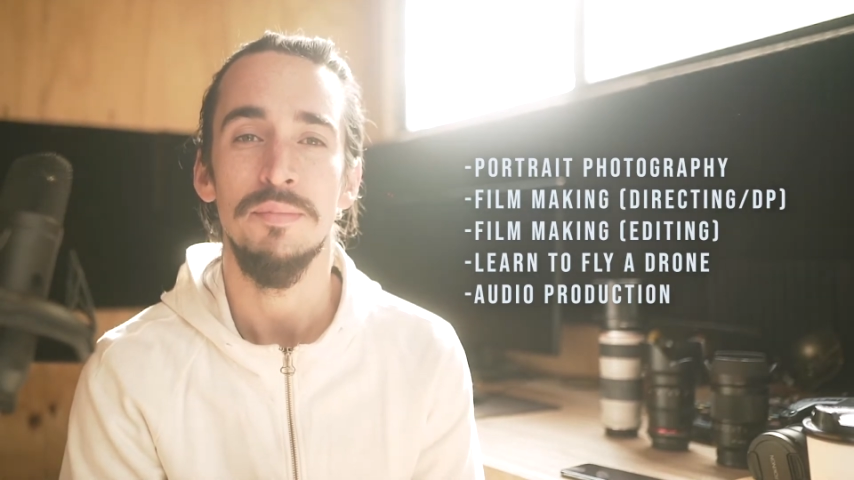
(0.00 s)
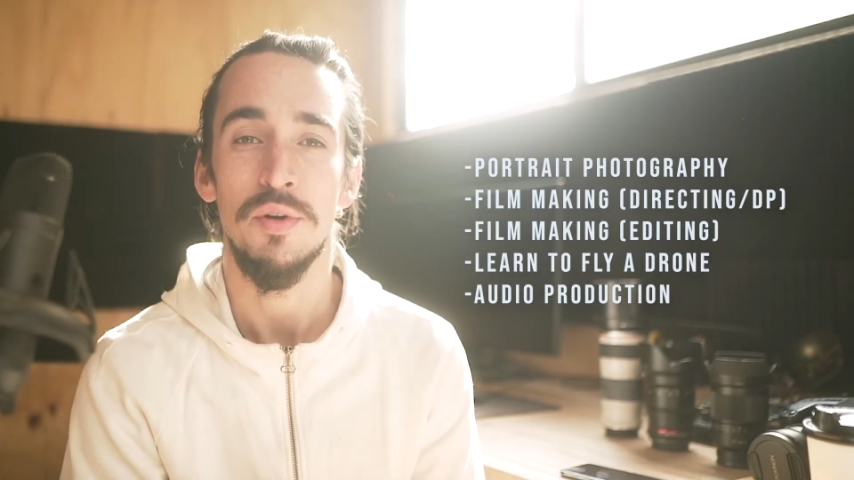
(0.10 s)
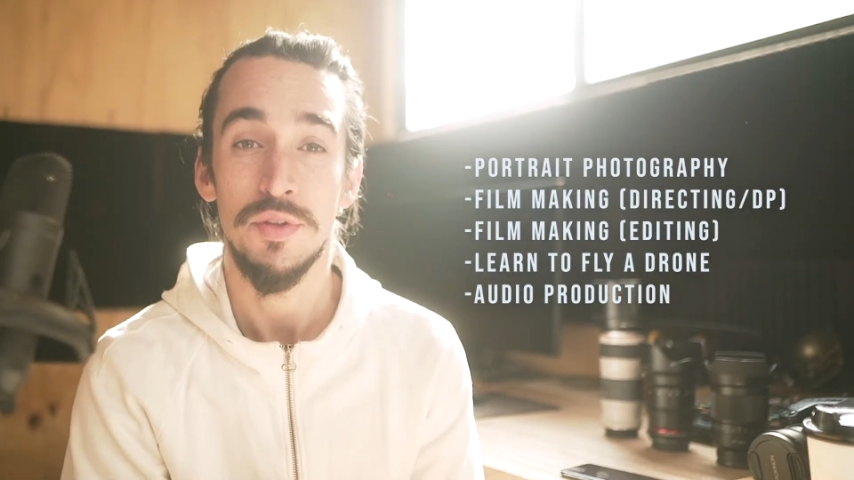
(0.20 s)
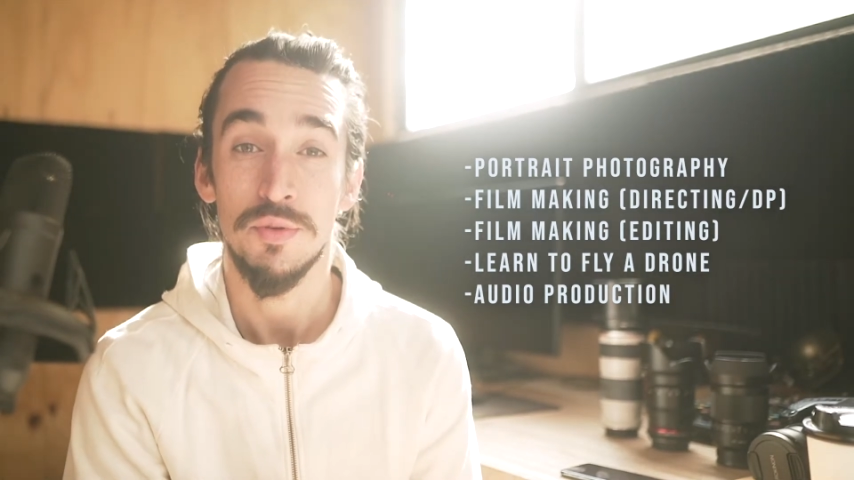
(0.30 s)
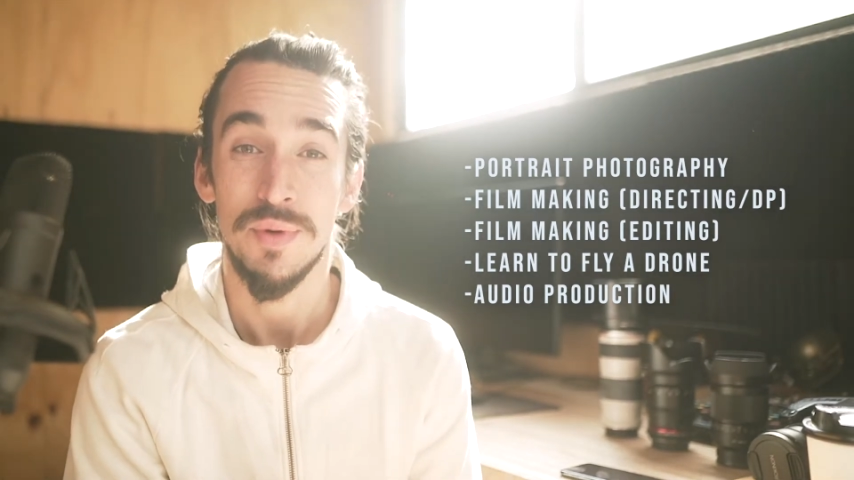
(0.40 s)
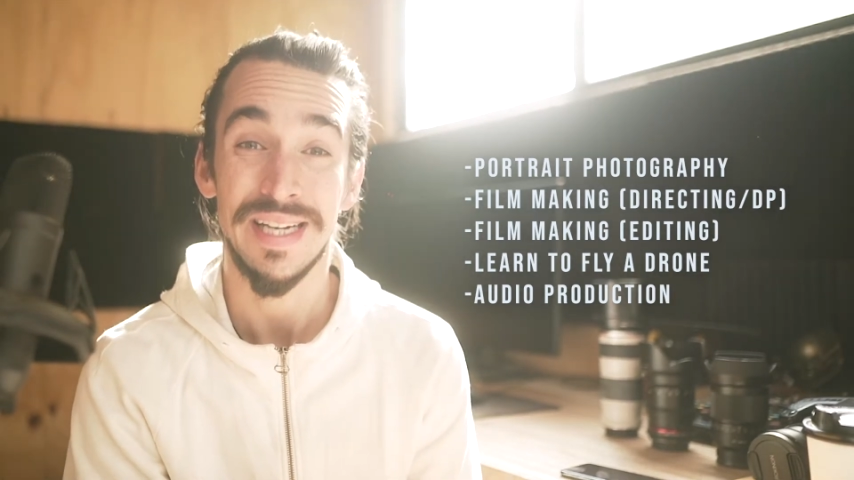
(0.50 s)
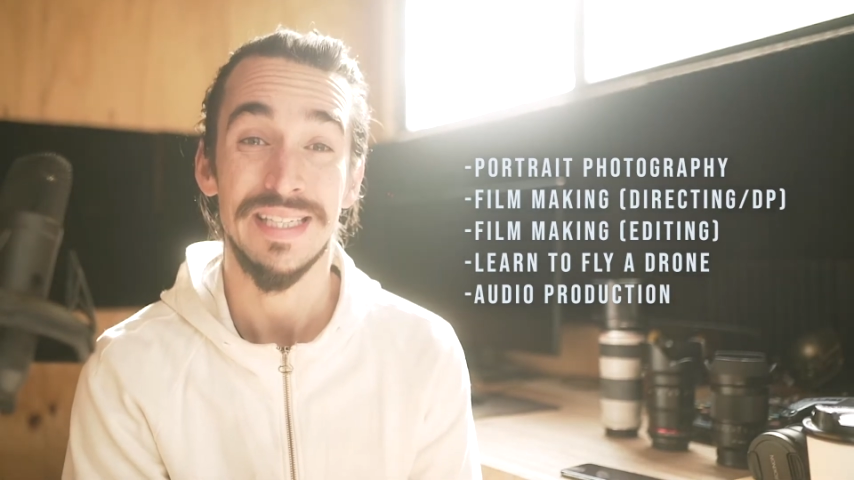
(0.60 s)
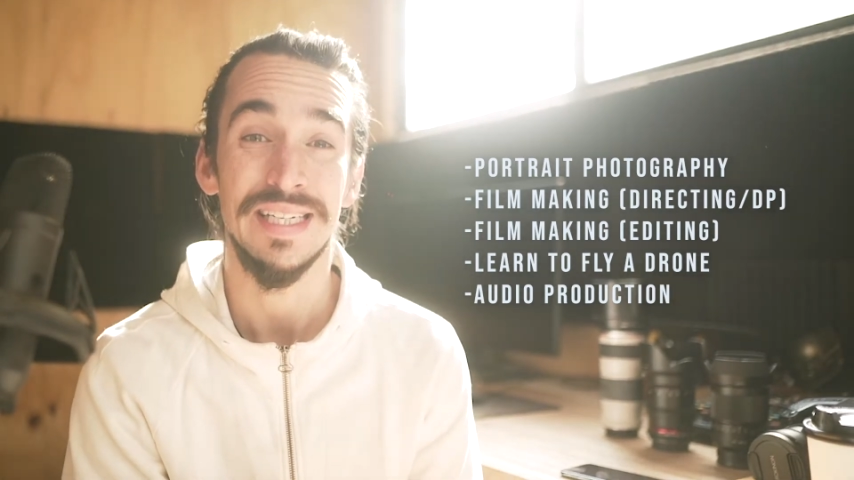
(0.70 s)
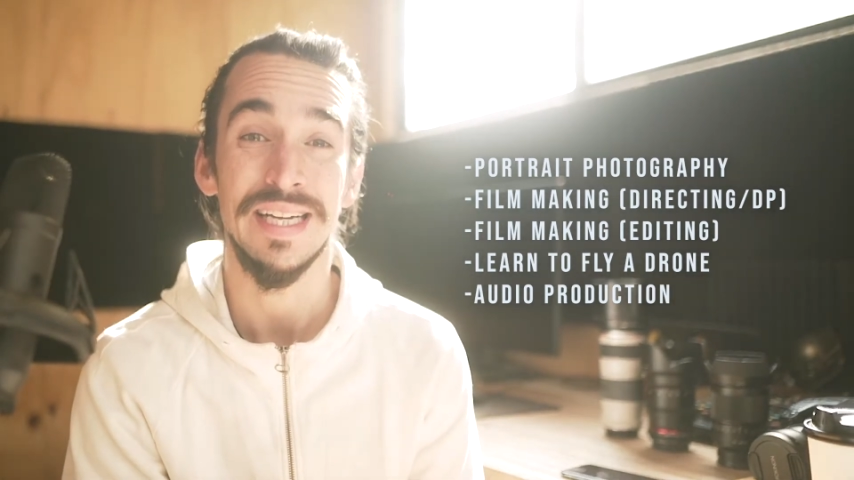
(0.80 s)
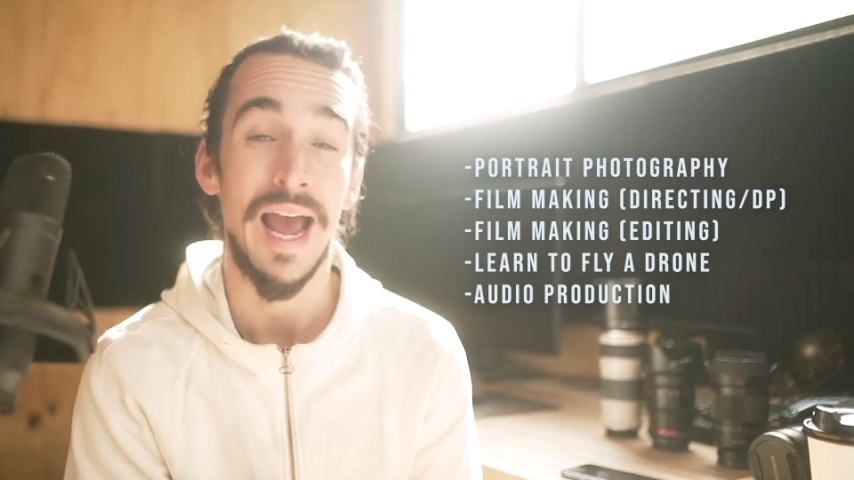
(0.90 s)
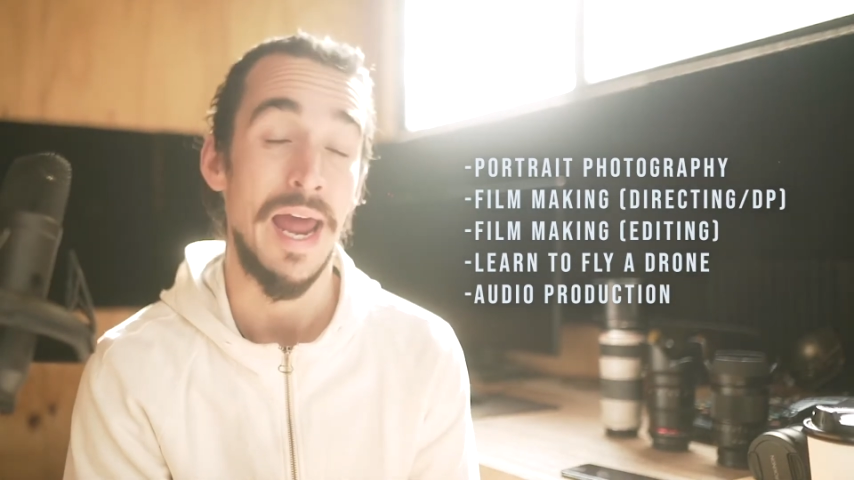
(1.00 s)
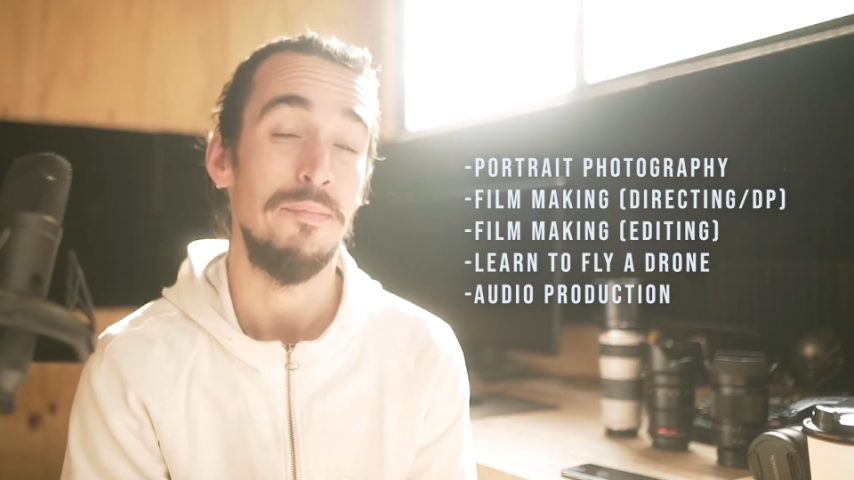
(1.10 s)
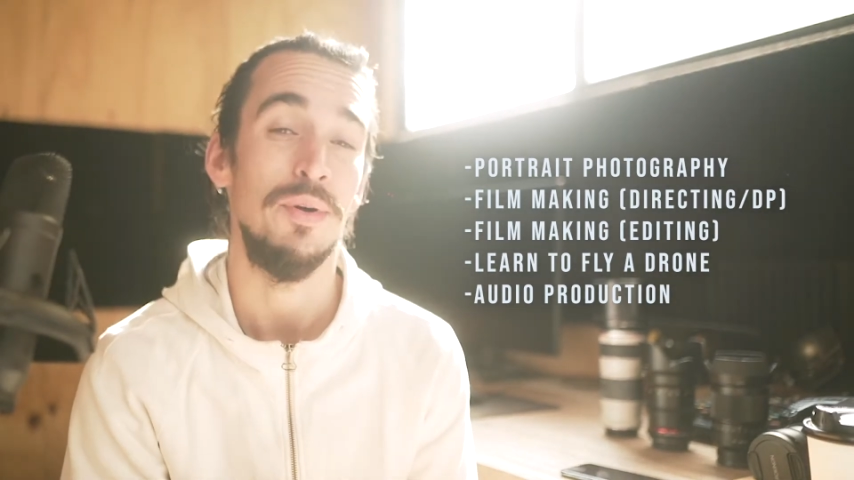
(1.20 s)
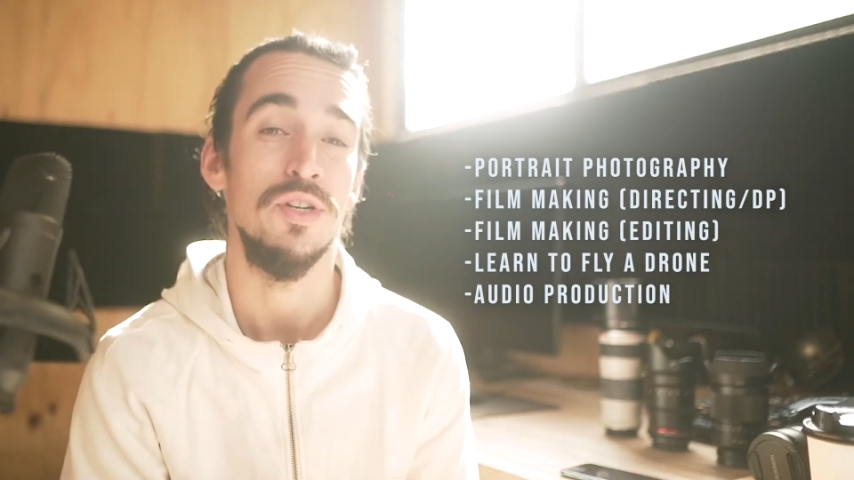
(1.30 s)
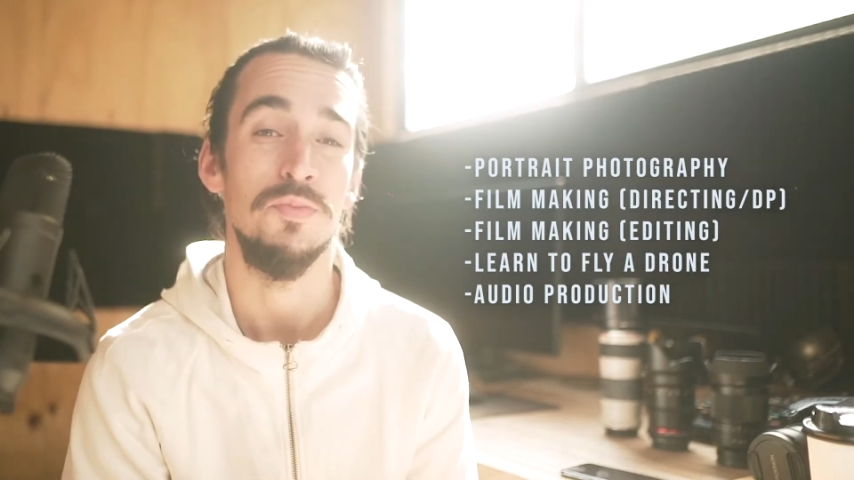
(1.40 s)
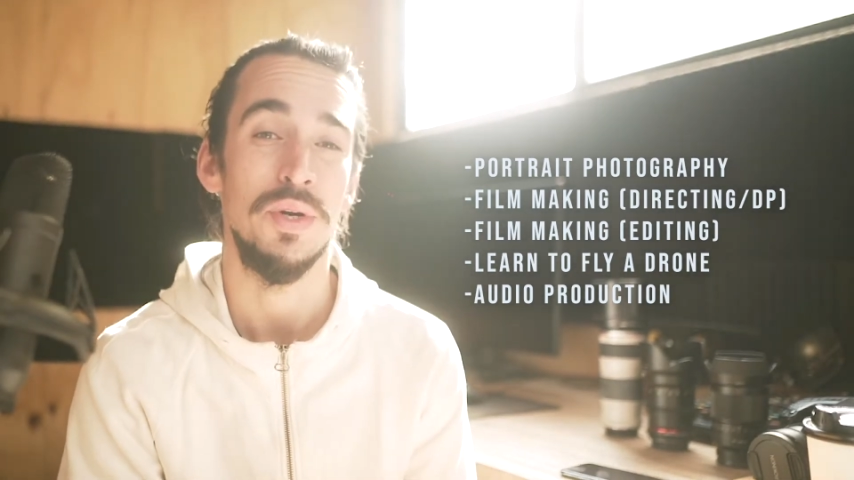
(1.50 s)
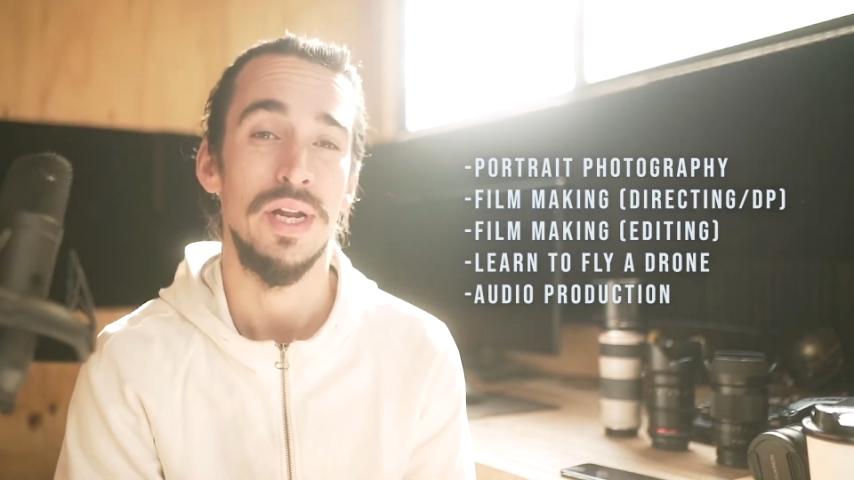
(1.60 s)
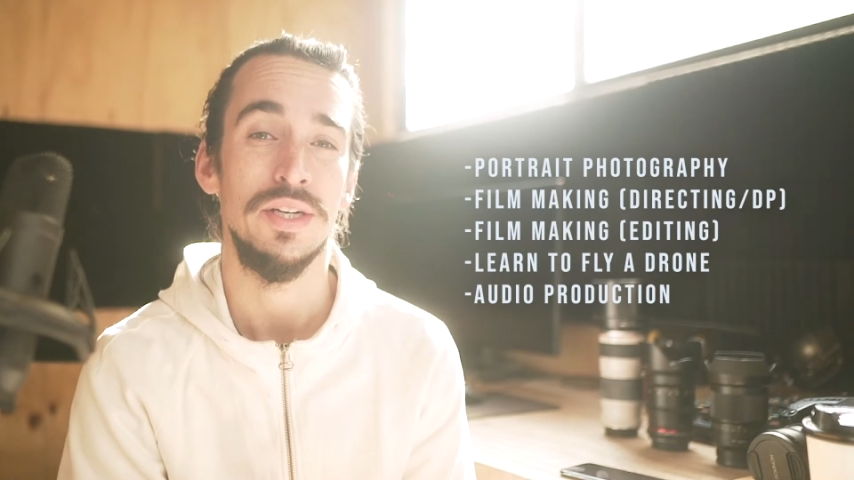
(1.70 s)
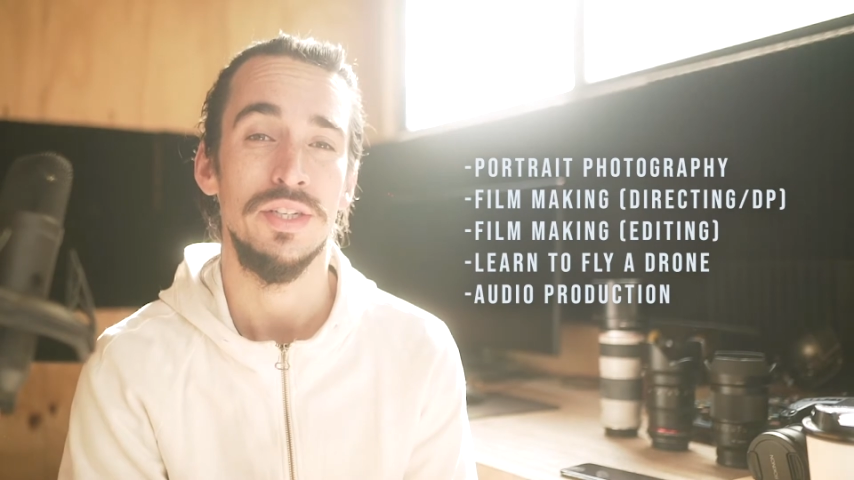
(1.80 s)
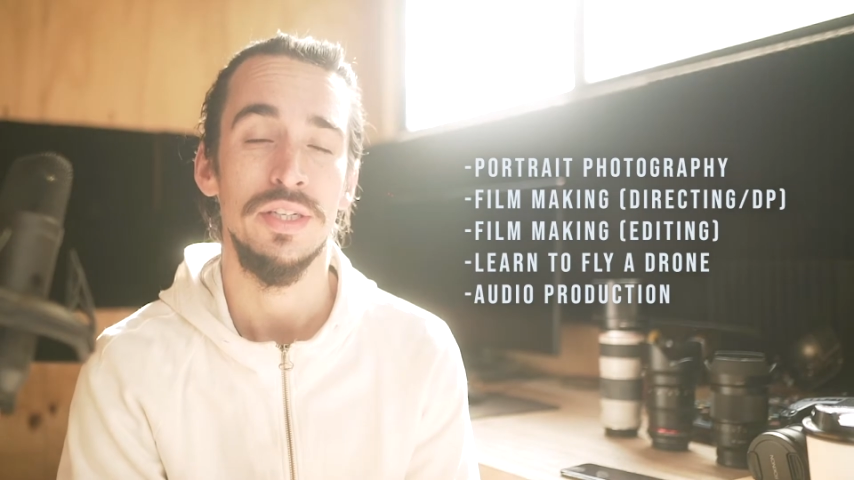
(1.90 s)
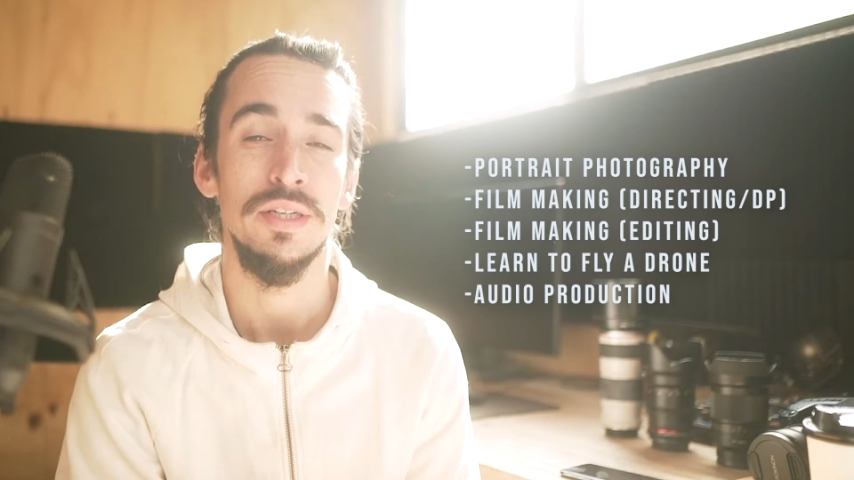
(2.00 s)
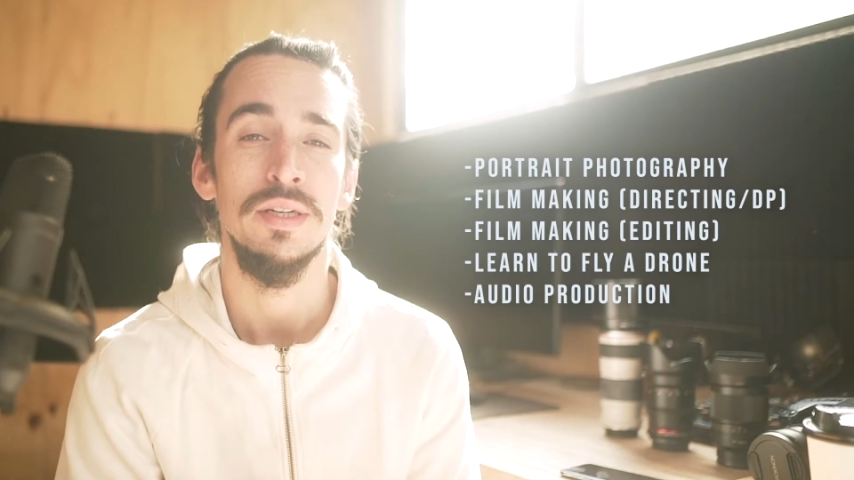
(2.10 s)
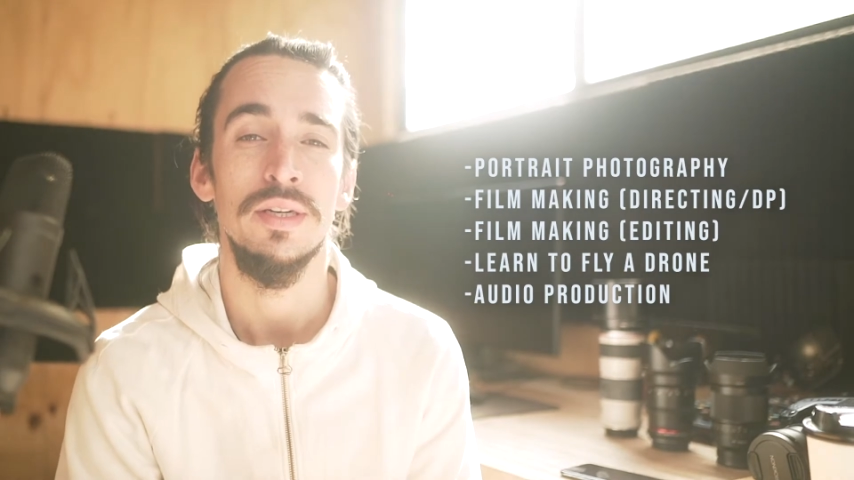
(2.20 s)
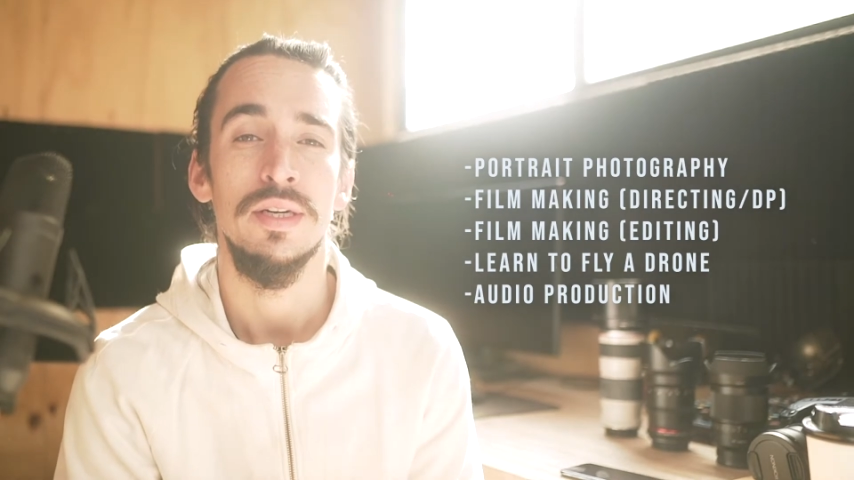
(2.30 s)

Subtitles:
both directing and post-production,